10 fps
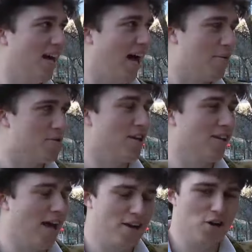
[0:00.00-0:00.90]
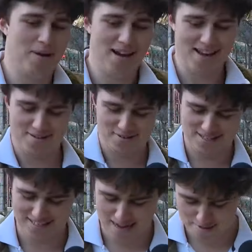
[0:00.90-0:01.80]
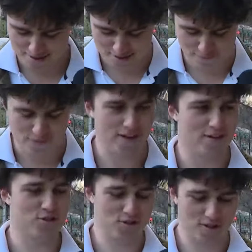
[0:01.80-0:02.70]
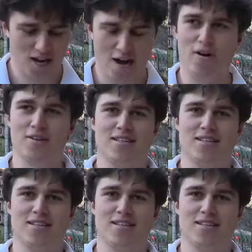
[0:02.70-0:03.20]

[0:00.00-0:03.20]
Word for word: I was like nearby, and I was like, I mean, this is the funniest shirt of all